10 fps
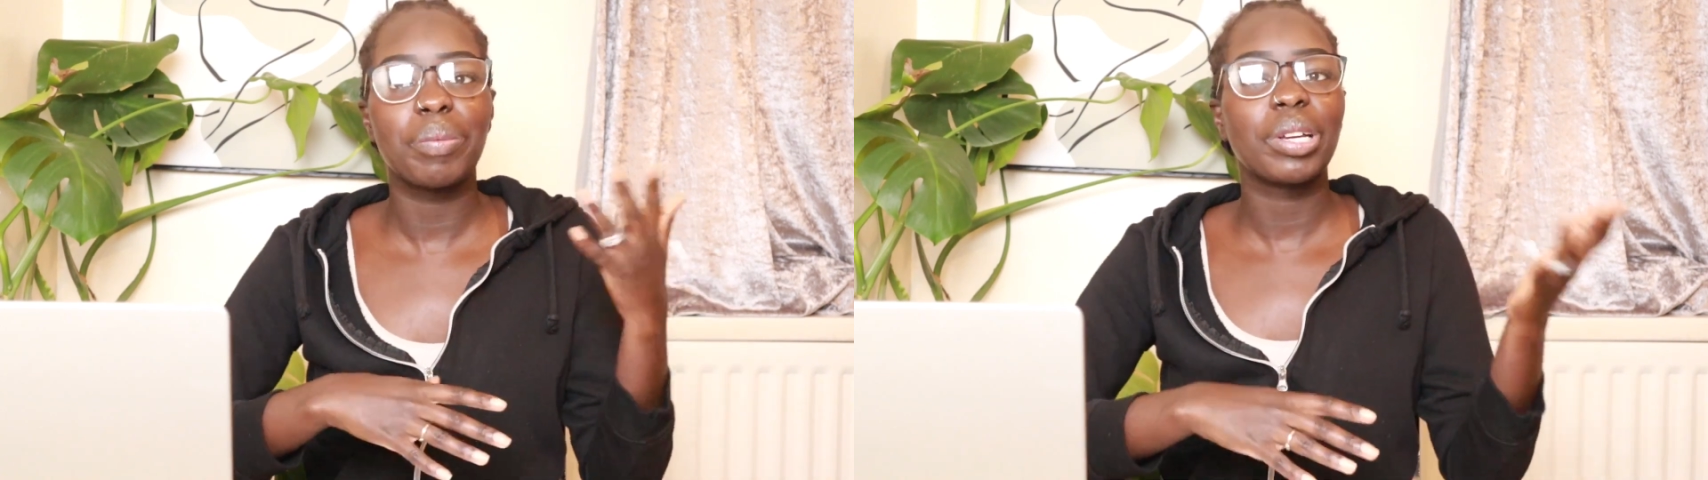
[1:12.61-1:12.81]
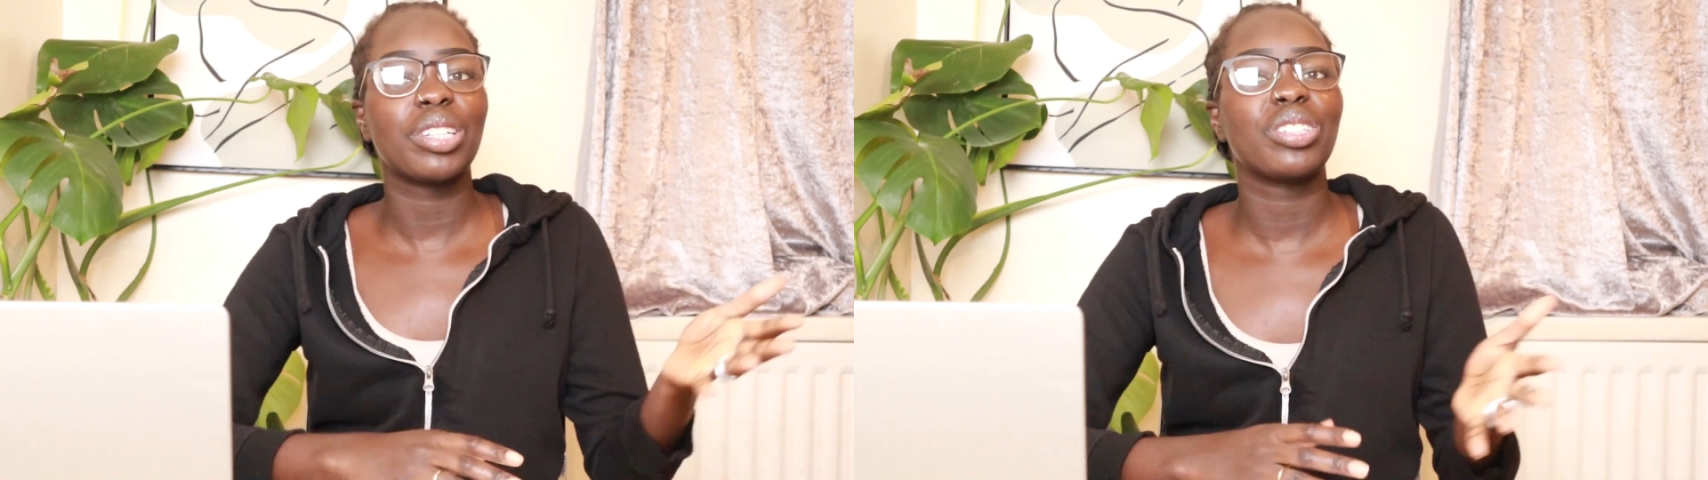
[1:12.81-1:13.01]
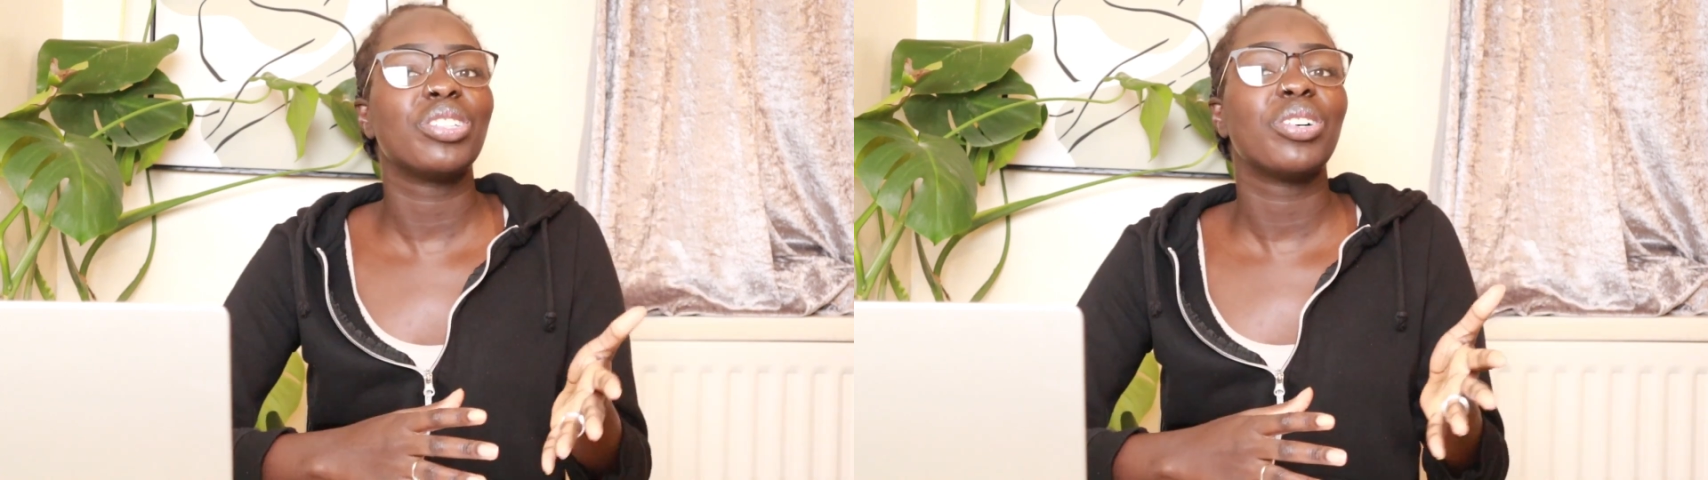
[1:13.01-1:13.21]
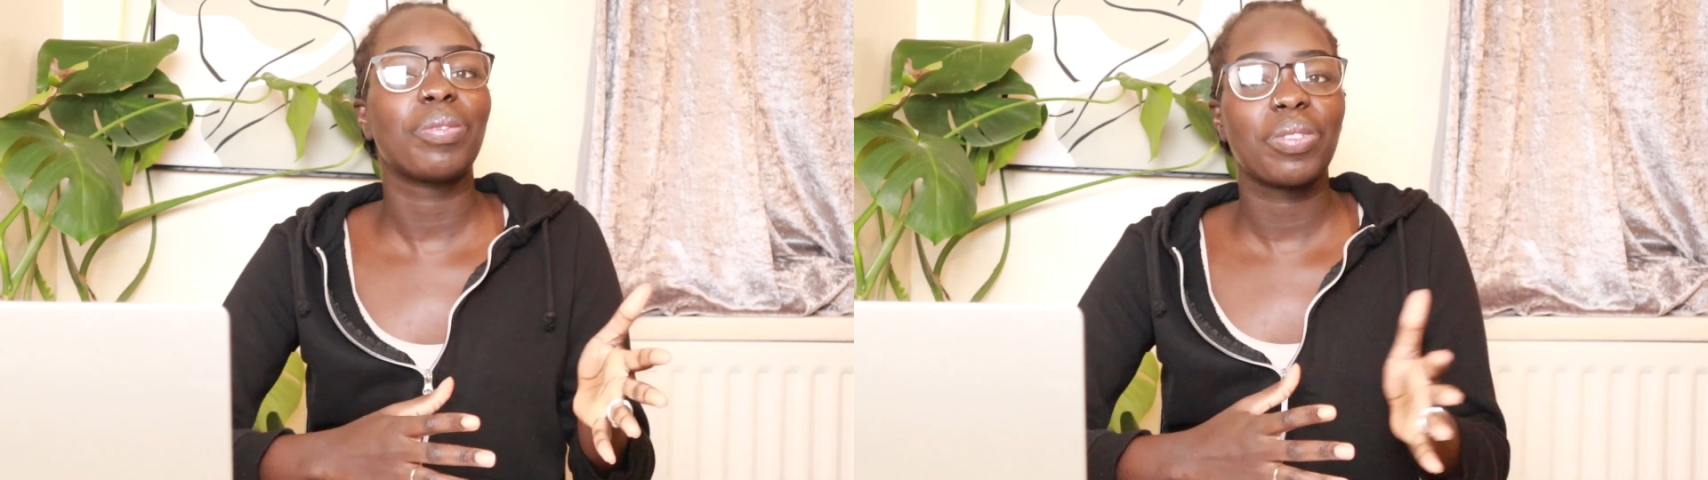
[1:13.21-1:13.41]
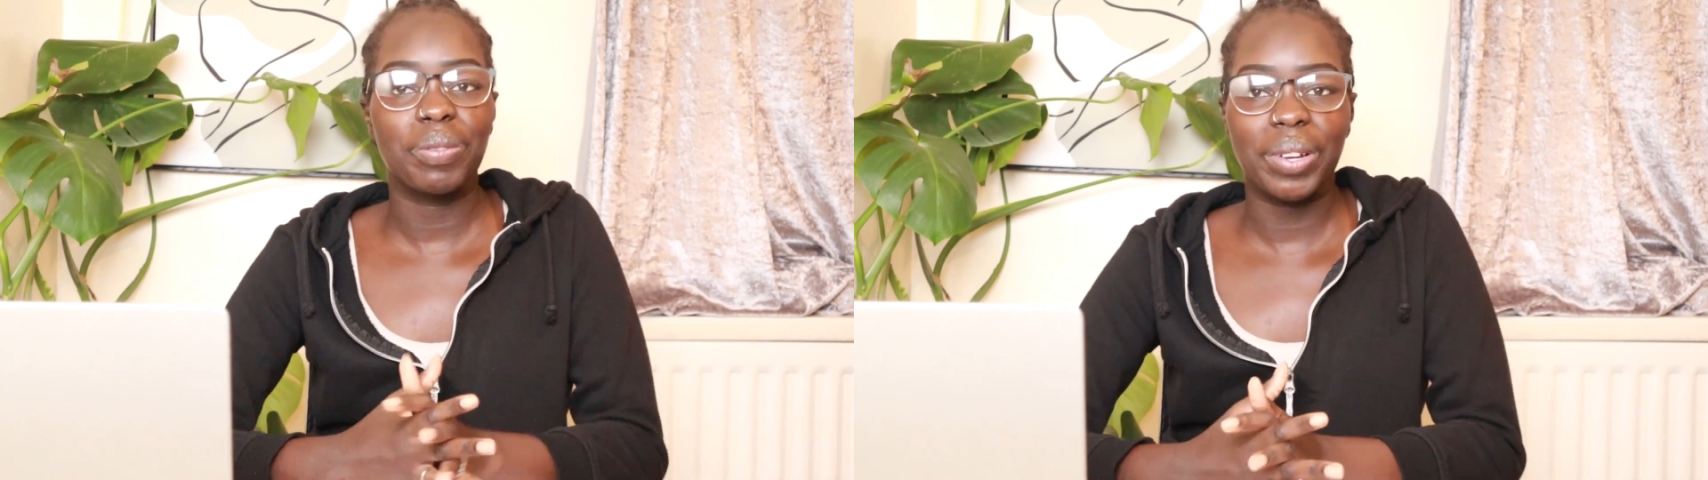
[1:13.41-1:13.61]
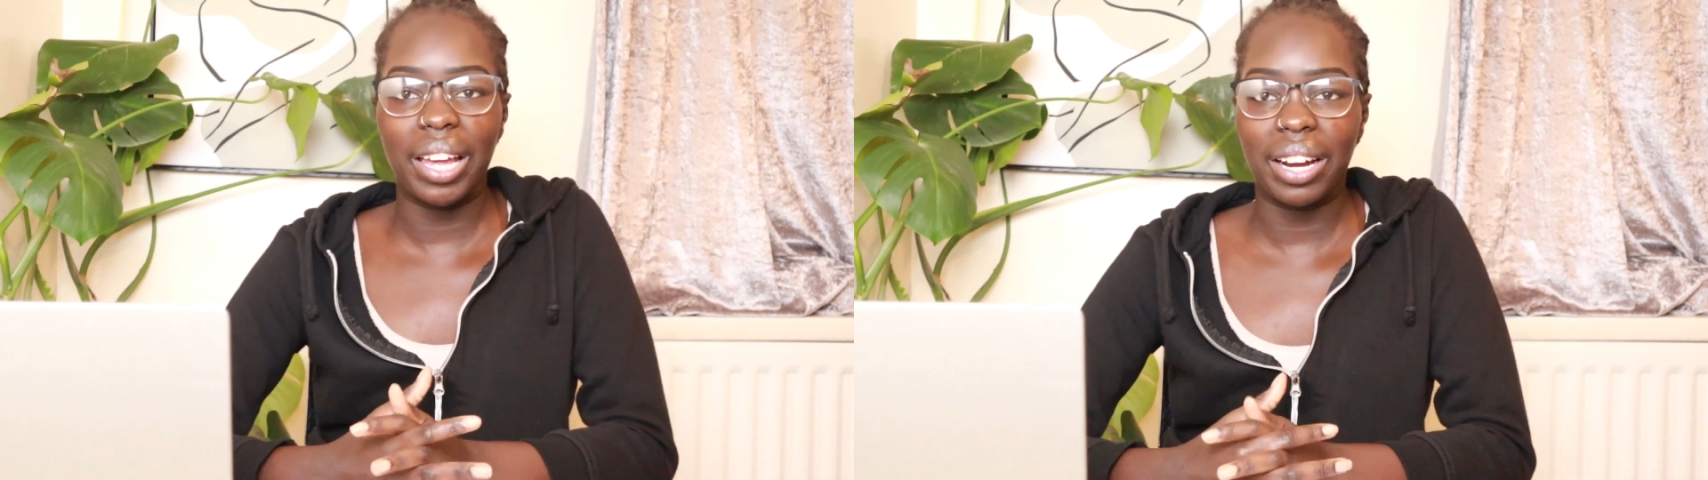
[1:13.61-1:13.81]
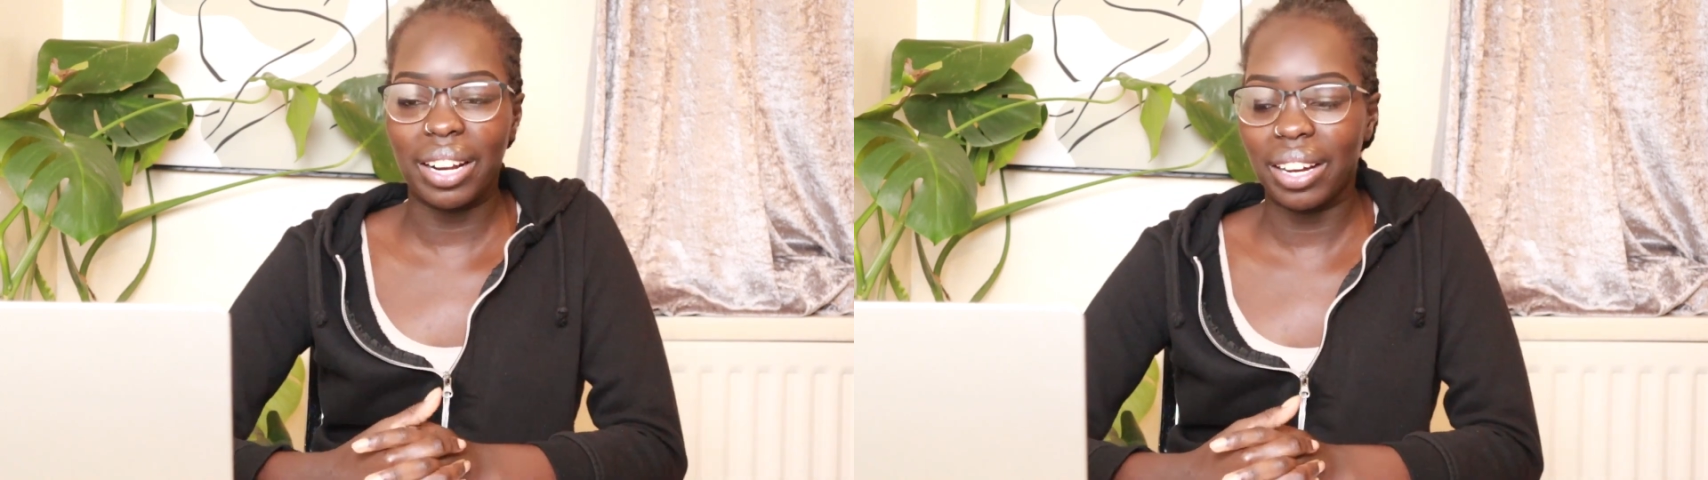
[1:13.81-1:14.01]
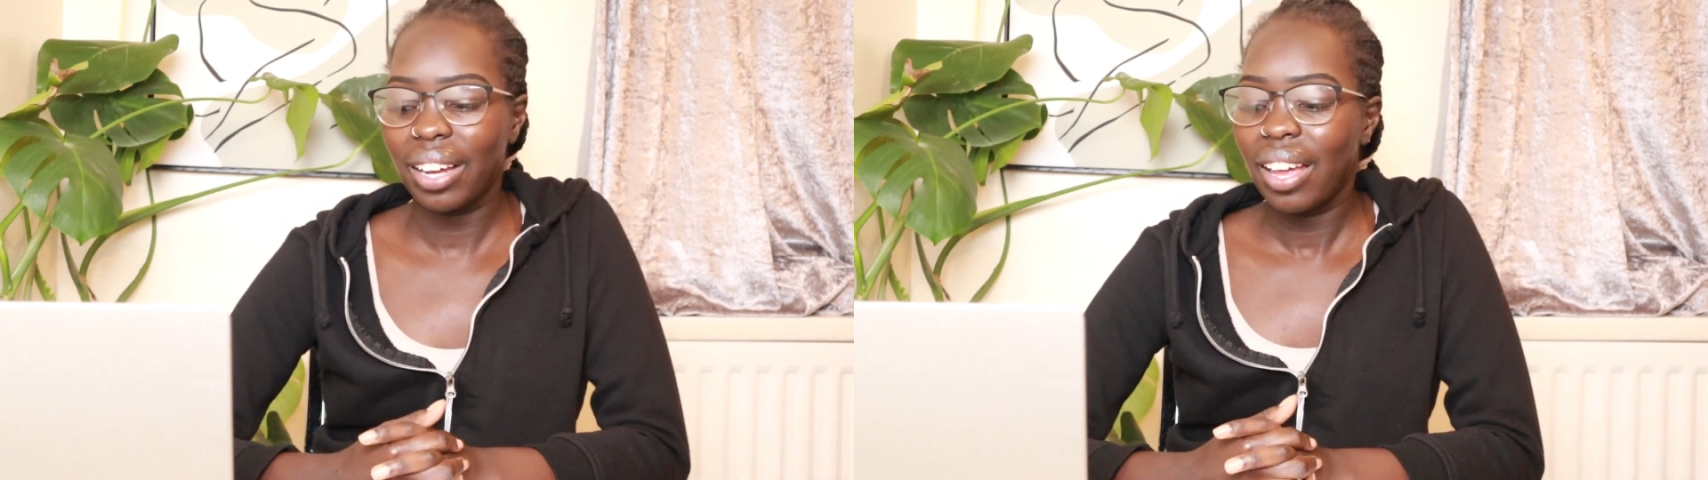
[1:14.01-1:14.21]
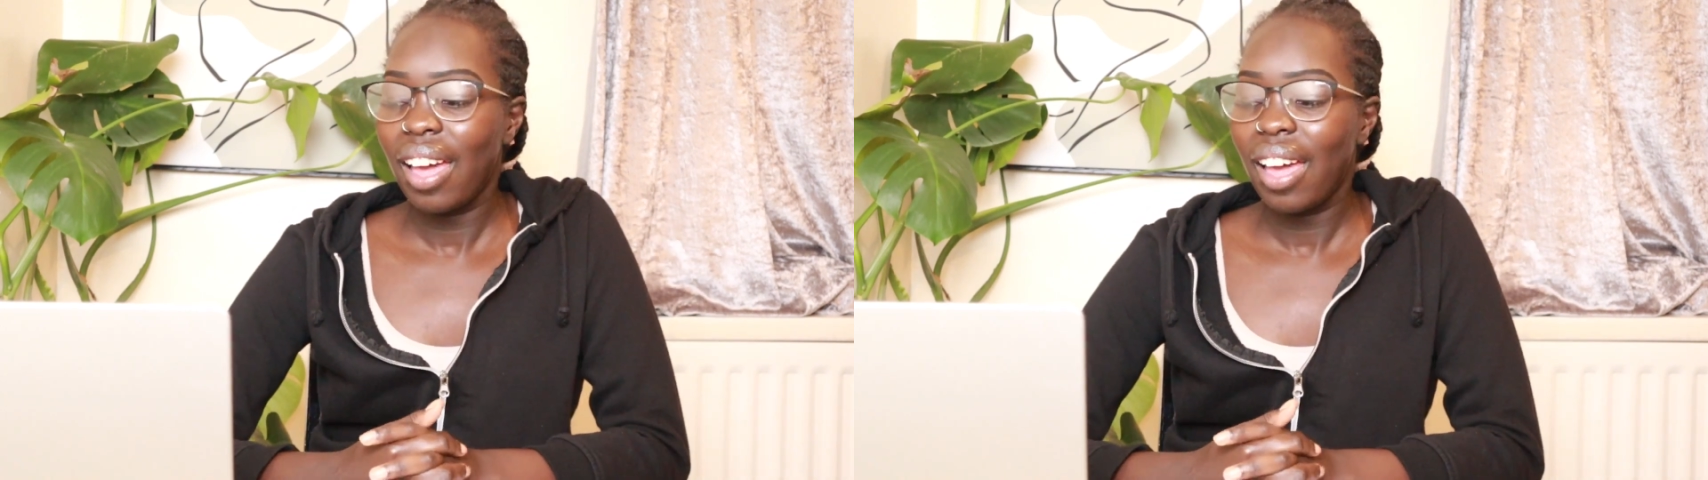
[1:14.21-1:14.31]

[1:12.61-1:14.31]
because you know I'm from Canada,